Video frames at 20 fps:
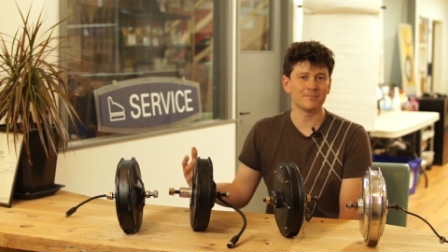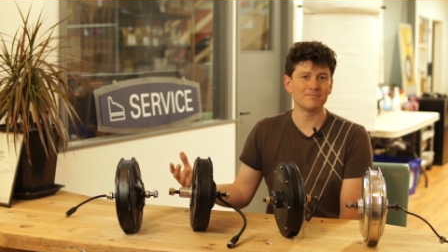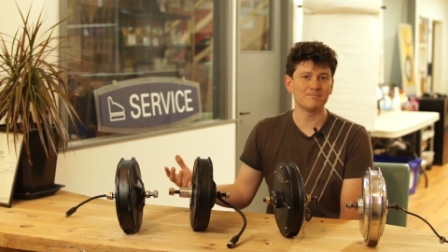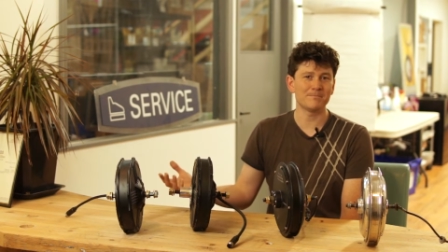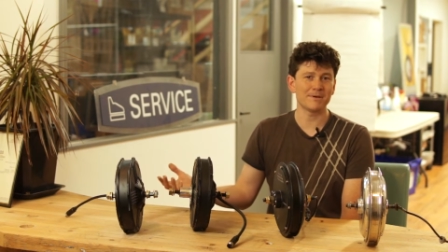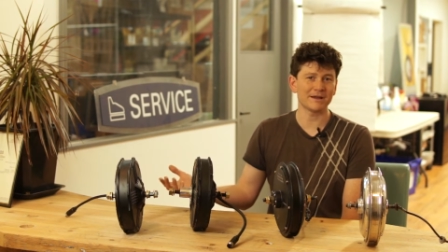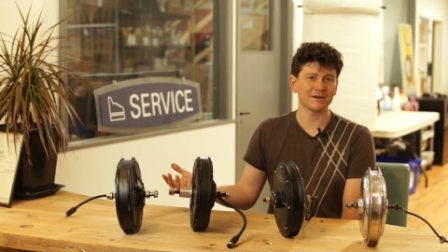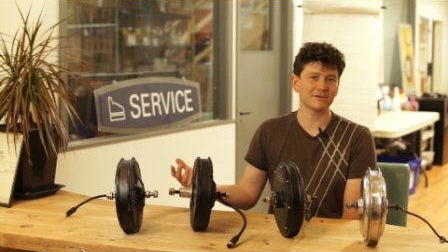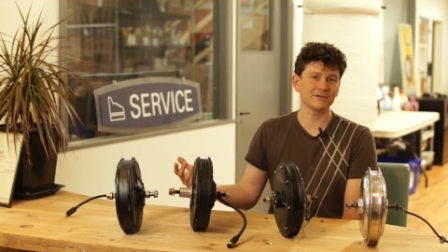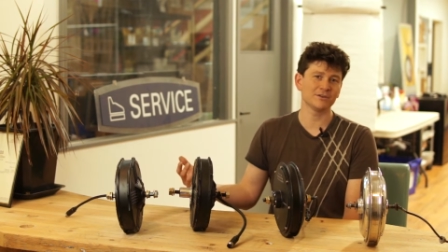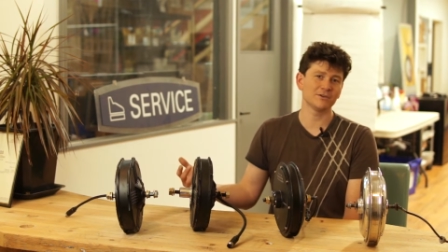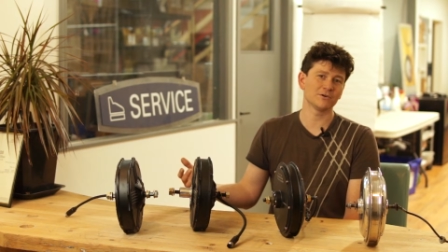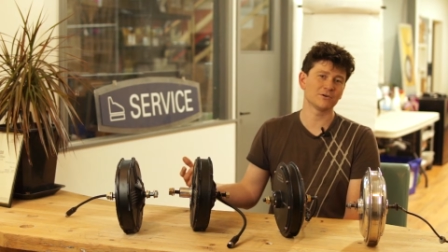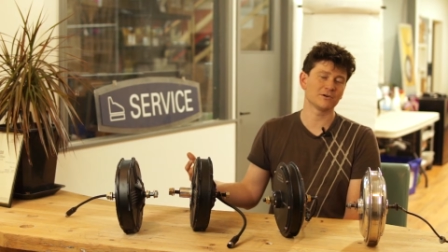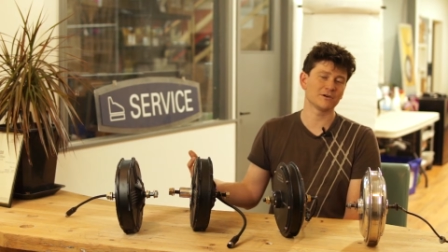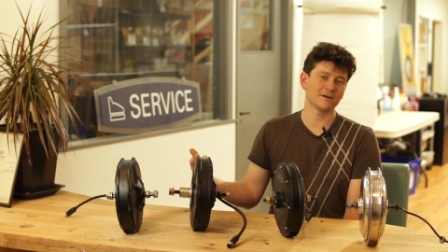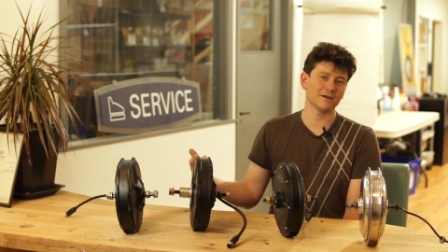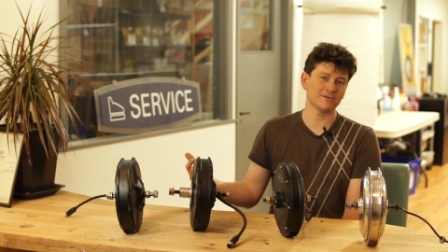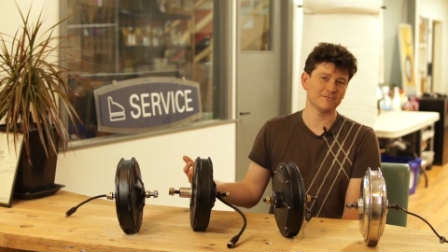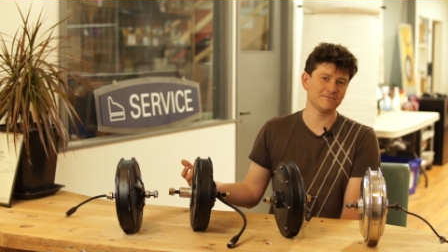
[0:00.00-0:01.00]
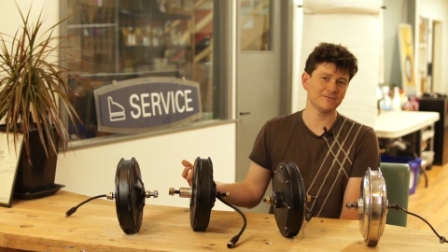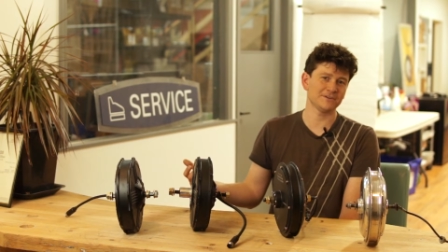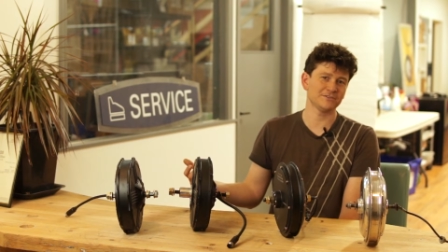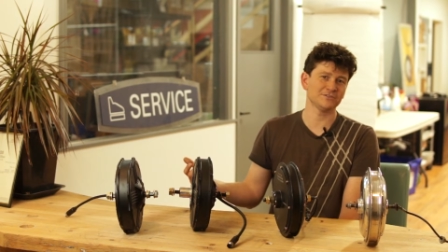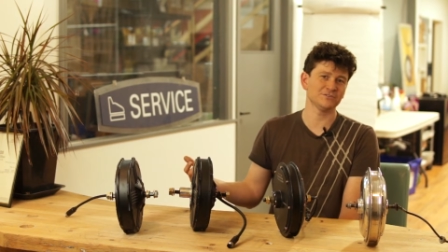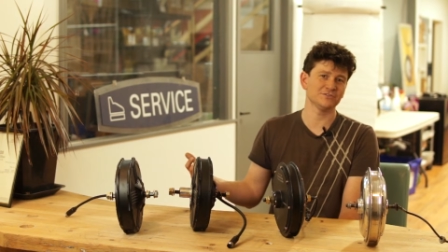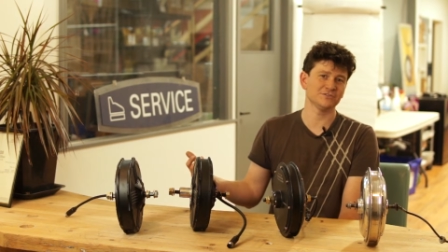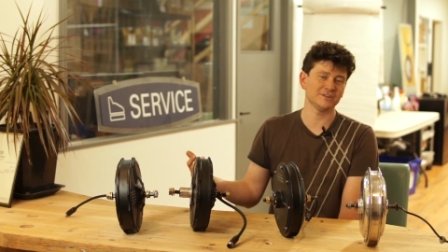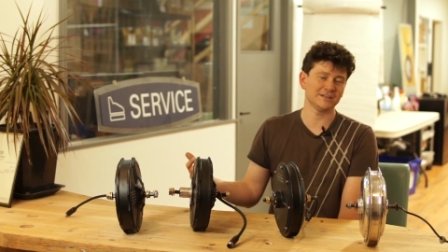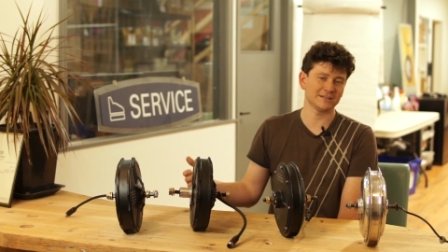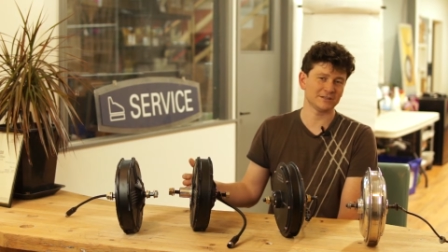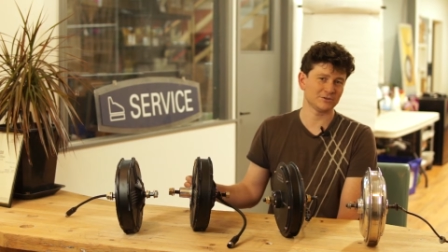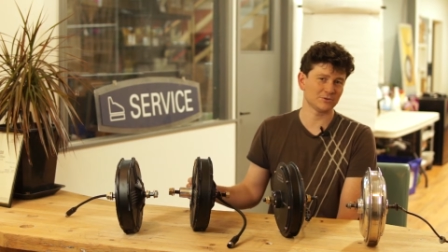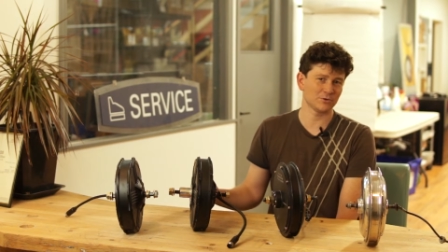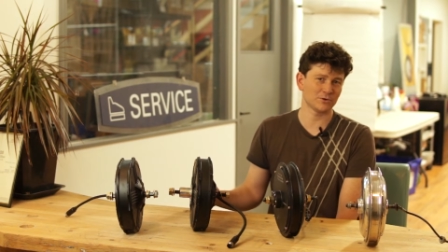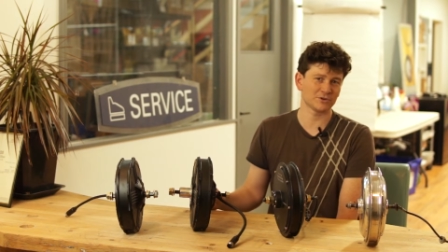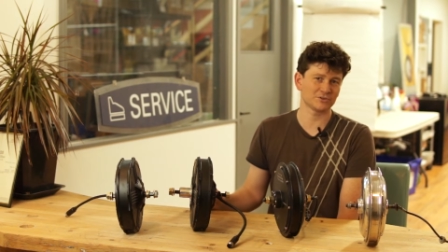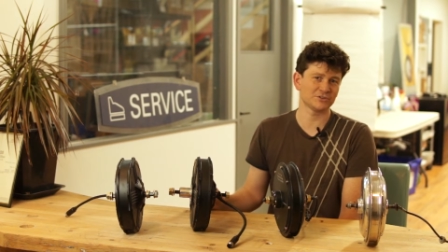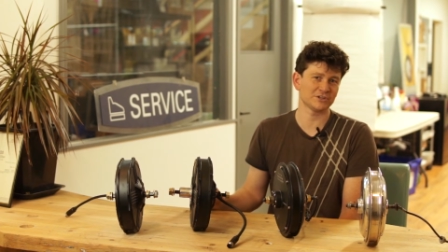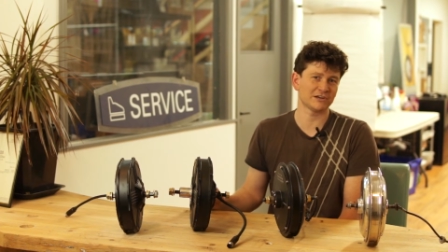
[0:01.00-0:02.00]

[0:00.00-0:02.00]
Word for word: the better your efficiency and torque